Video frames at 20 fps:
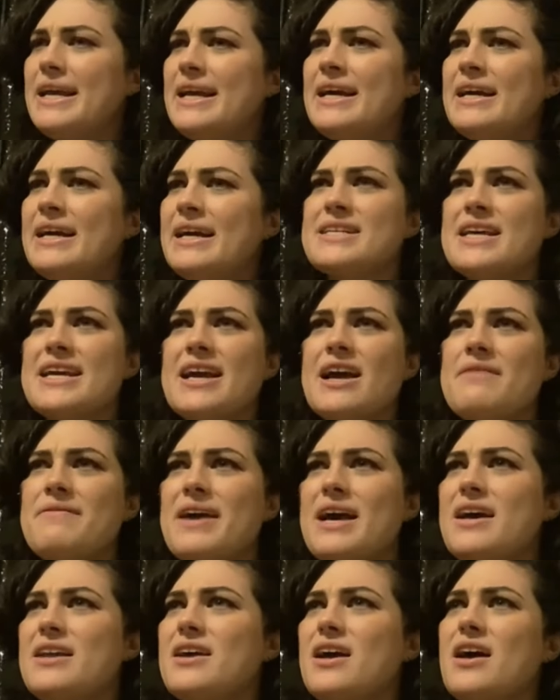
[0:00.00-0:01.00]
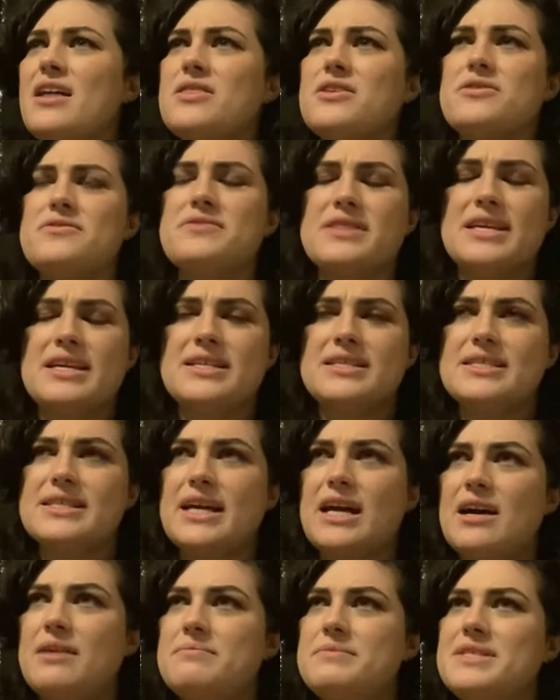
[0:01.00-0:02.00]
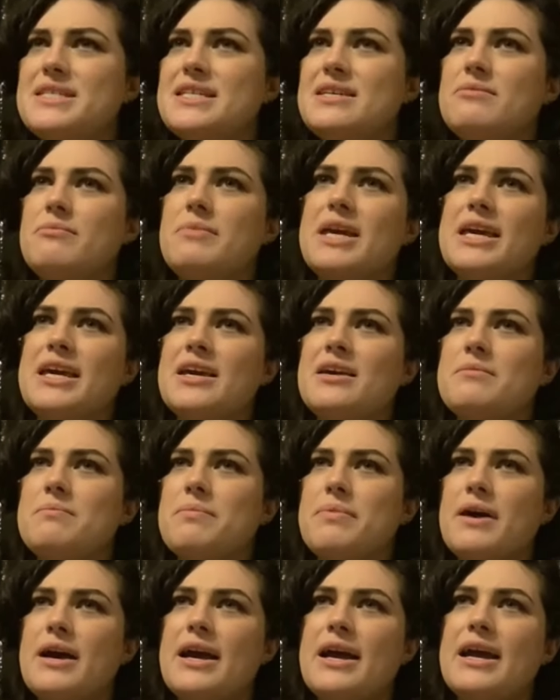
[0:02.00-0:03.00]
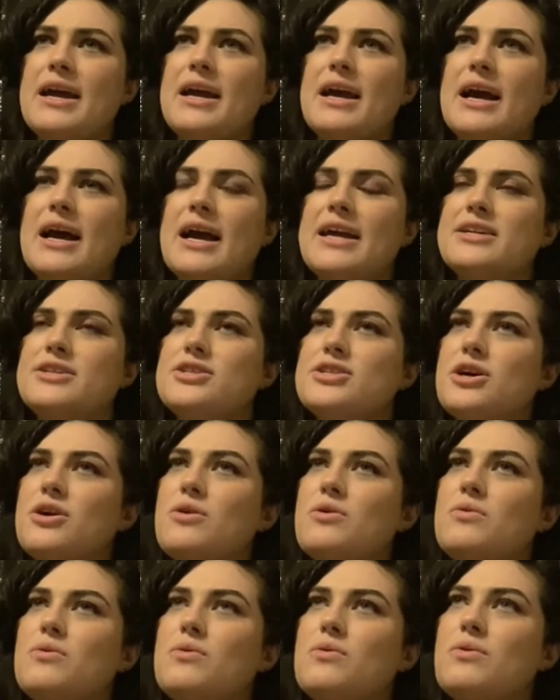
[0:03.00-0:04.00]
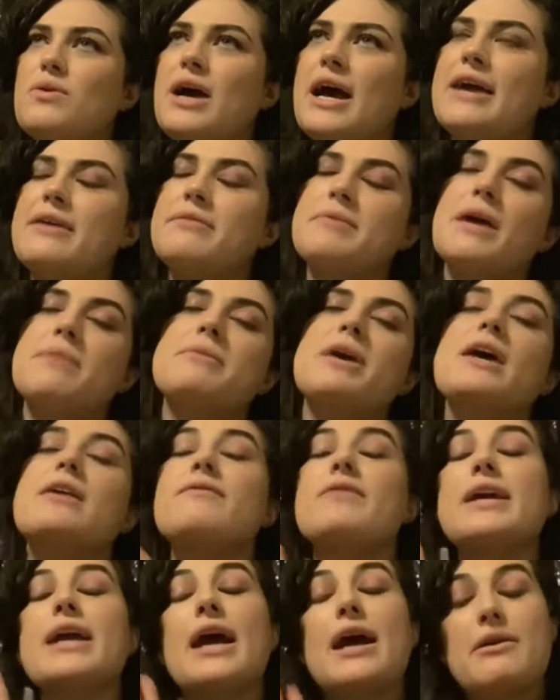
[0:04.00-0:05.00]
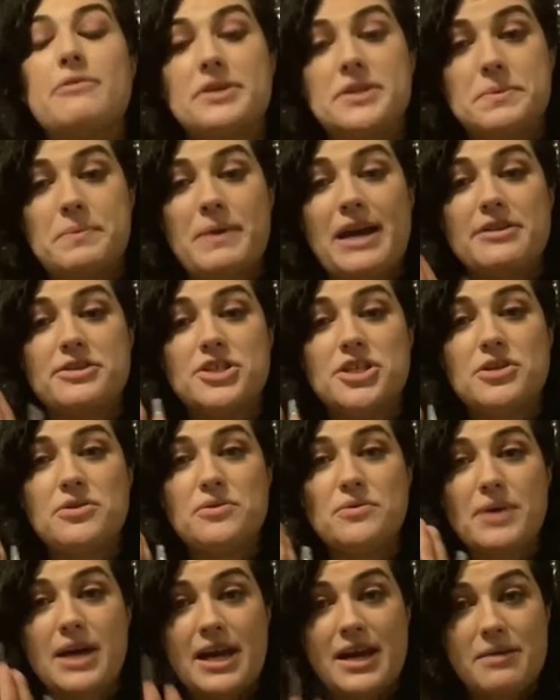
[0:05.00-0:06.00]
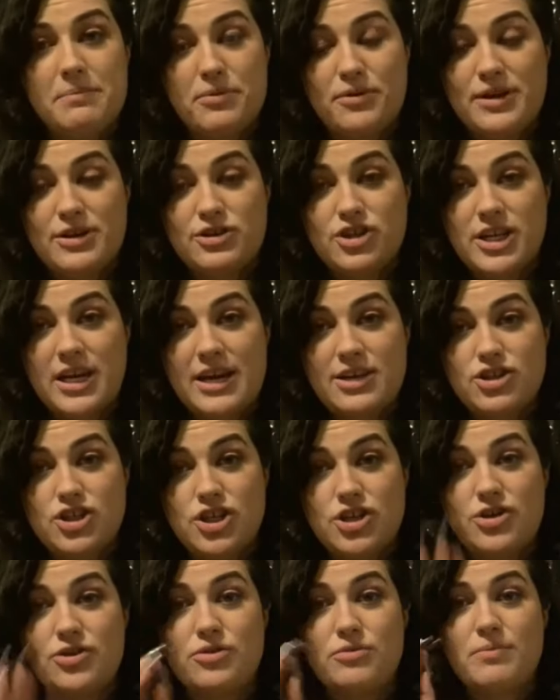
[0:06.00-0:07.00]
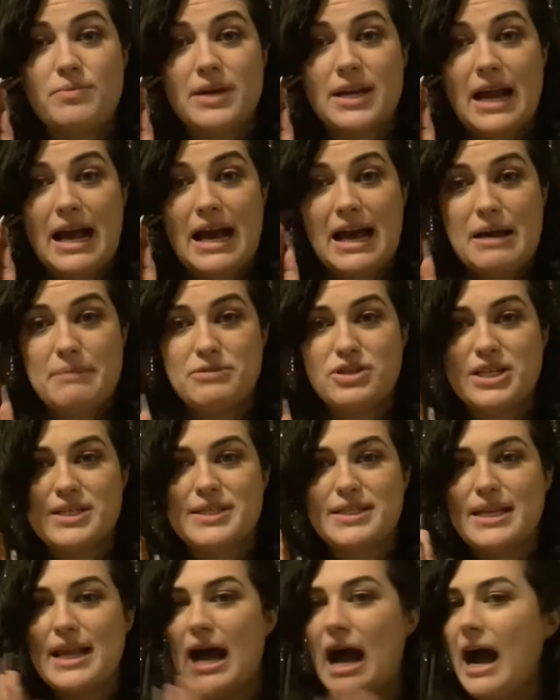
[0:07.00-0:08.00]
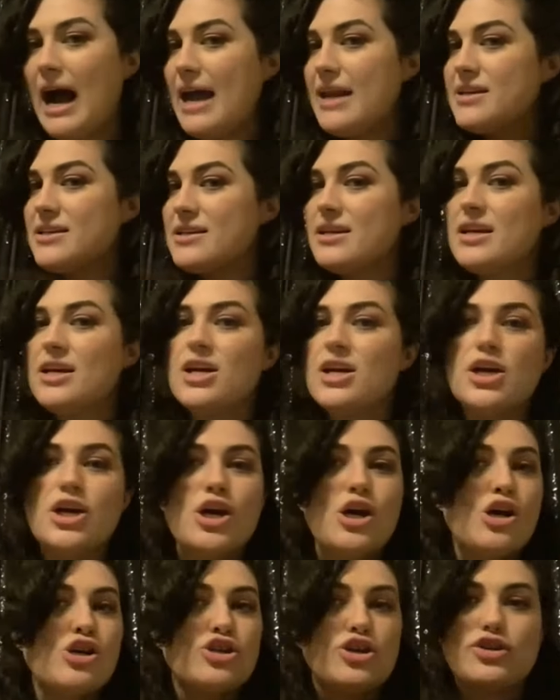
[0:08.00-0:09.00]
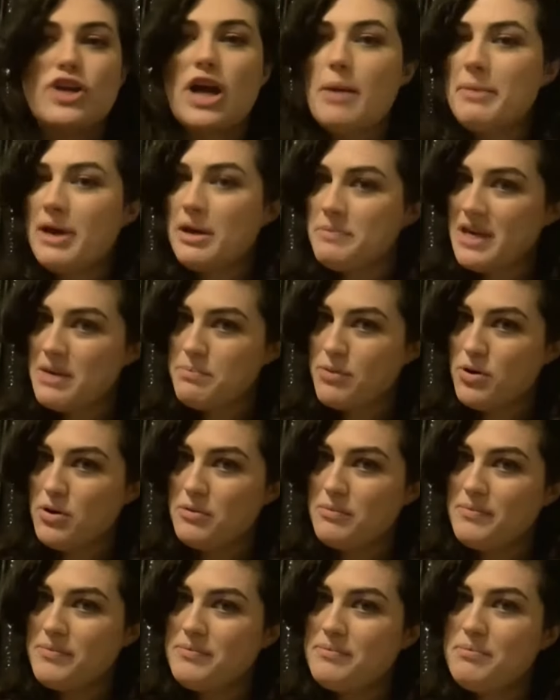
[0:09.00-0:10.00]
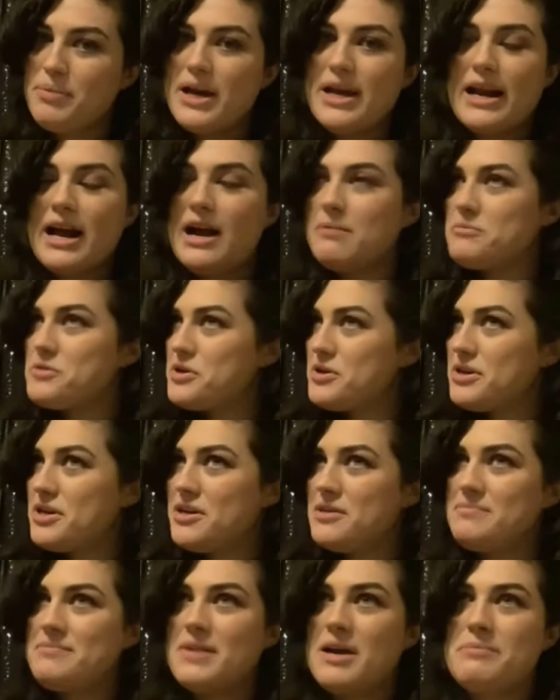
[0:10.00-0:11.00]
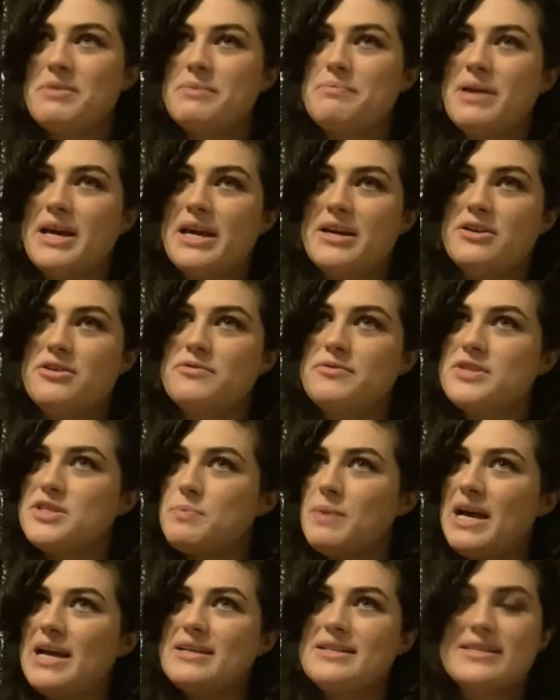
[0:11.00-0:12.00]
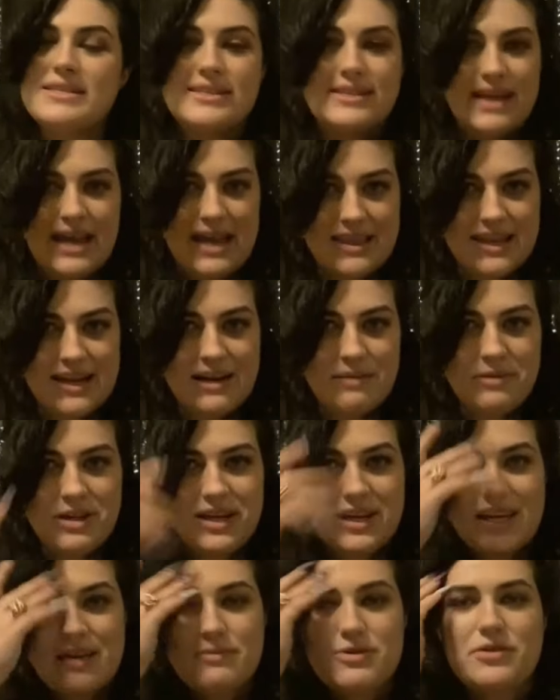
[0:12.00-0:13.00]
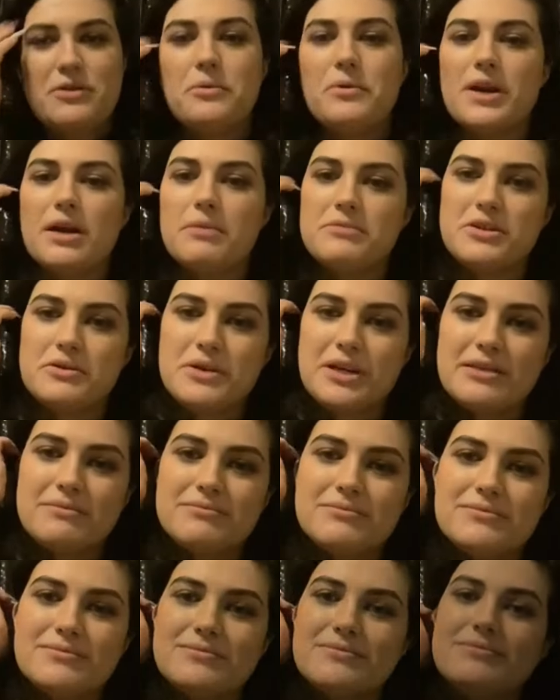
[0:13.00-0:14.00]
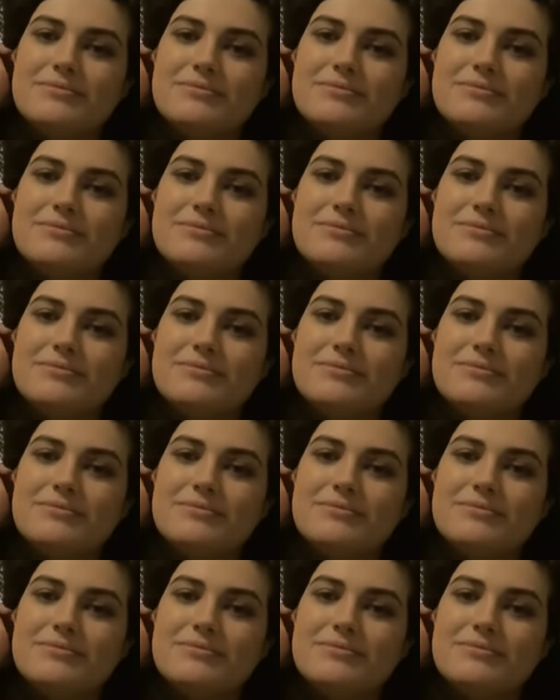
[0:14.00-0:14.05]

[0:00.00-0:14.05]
and like I've had other things come to me, but I don't, I, I'm kind of like, I respect you, I appreciate you, but I'm just not, you're not my people. But I'm gonna, I'm gonna pay your respects and then I'm gonna keep doing what I'm doing.